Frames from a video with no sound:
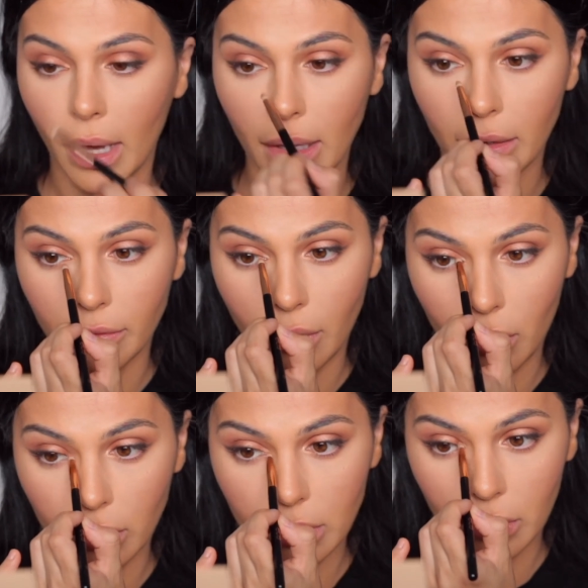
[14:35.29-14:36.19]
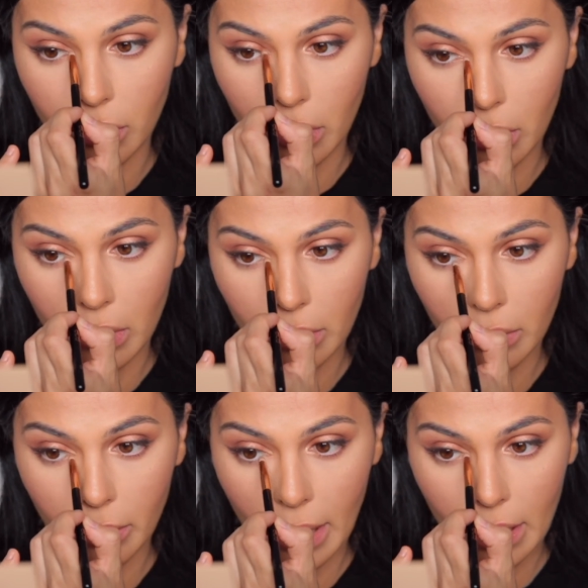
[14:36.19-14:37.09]
kind of old school
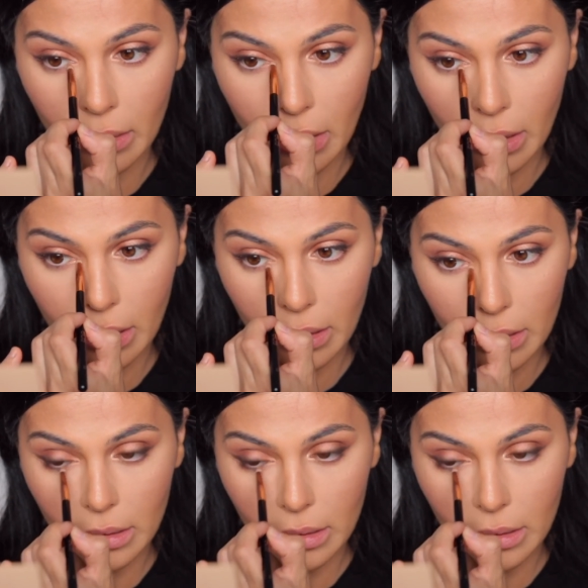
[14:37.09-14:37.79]
wedding look